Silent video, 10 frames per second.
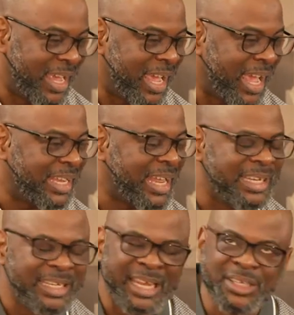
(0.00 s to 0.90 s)
And then
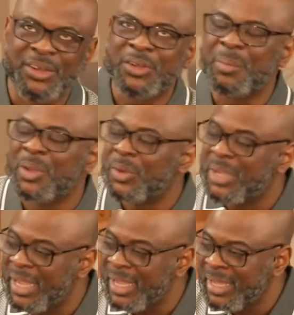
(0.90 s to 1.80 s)
it then dawned on me,
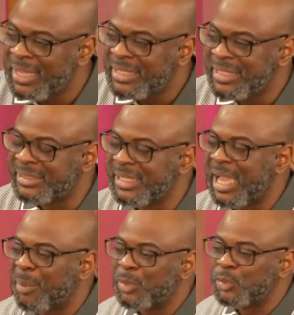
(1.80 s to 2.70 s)
okay, this thing
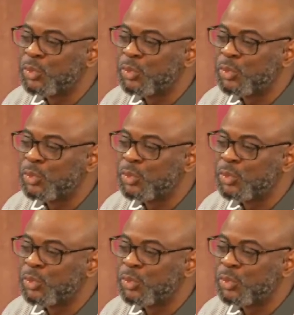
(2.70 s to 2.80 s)
happened to